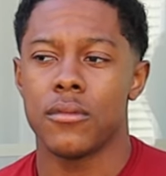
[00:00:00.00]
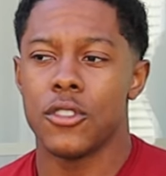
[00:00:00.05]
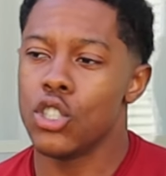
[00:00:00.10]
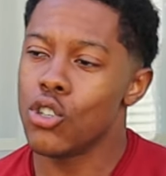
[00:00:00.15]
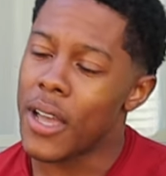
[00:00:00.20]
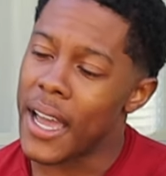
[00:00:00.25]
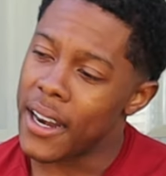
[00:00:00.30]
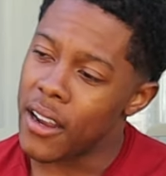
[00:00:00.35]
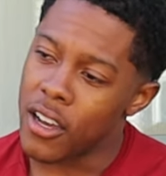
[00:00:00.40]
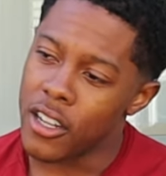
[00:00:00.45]

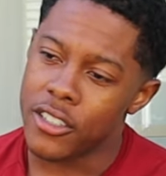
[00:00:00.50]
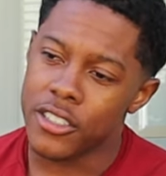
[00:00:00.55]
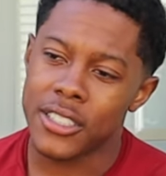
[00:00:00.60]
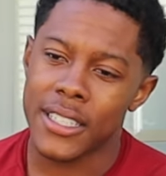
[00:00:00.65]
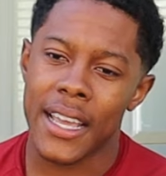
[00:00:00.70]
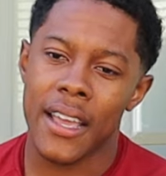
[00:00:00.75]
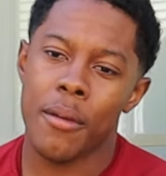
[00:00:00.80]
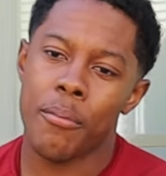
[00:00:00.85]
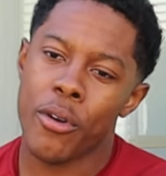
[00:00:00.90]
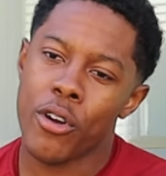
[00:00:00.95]
You gotta
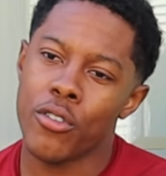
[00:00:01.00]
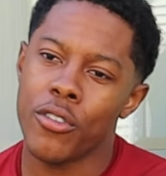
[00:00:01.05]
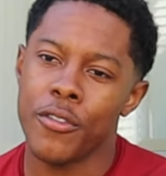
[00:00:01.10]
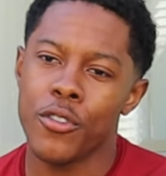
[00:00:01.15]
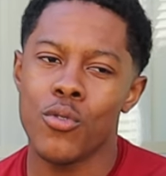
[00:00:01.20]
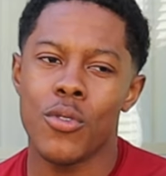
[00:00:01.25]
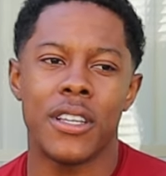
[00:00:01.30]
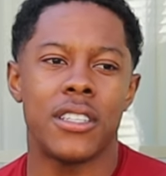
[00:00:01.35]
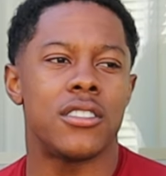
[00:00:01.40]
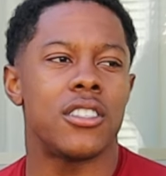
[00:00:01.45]
understand, bro, if
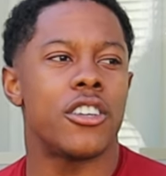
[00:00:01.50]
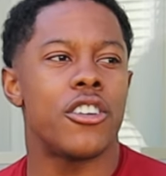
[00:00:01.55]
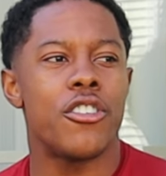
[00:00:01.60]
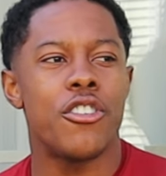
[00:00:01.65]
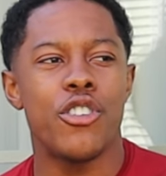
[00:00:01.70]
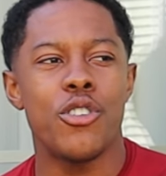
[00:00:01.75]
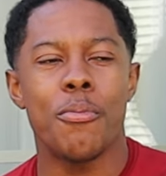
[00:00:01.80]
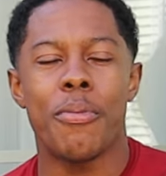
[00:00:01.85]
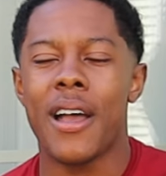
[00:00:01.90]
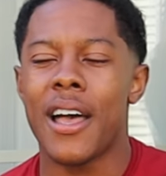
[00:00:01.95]
you
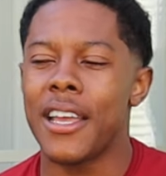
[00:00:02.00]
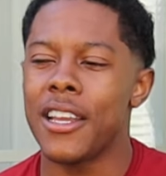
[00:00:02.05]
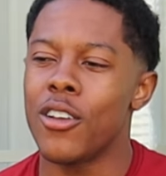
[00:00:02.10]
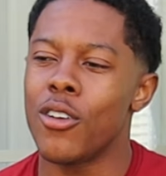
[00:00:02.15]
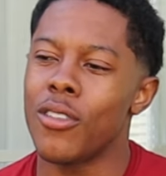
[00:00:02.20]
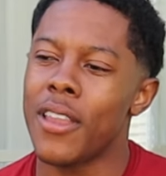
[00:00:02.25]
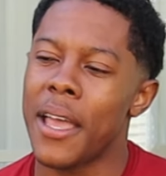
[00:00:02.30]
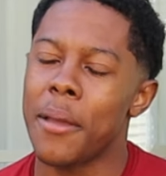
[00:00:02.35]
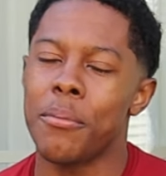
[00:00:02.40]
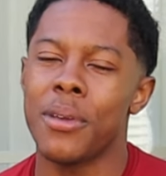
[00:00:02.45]
insecure, you probably
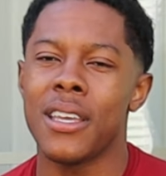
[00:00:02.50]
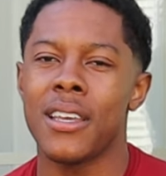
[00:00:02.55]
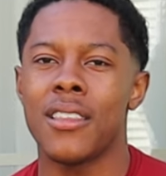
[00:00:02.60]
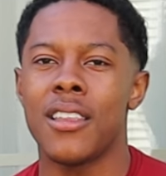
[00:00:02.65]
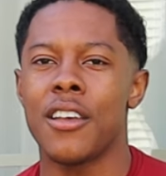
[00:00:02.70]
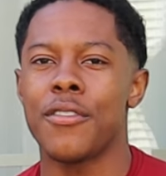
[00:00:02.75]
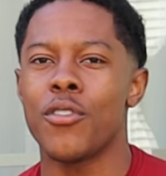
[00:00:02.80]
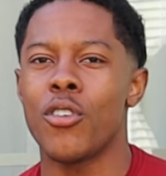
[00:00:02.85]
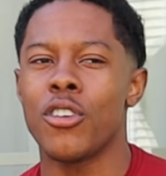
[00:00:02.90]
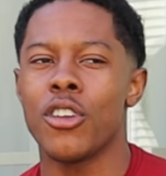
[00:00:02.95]
don't like being
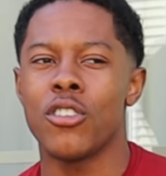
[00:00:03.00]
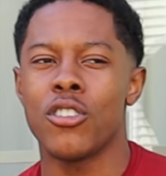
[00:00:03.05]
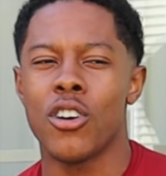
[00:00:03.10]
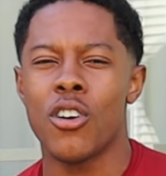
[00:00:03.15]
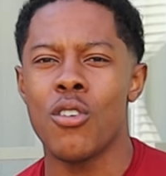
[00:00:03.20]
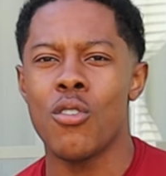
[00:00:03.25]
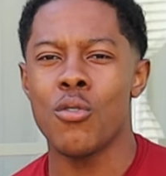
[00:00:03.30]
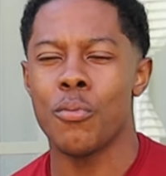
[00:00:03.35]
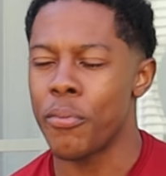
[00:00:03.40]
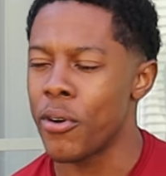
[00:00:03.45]
left on your
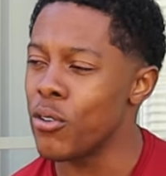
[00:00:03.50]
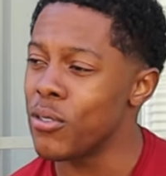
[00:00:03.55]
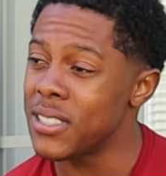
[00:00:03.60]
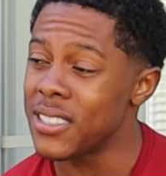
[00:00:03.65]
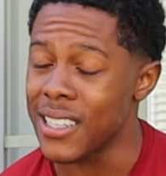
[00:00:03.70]
own, bro.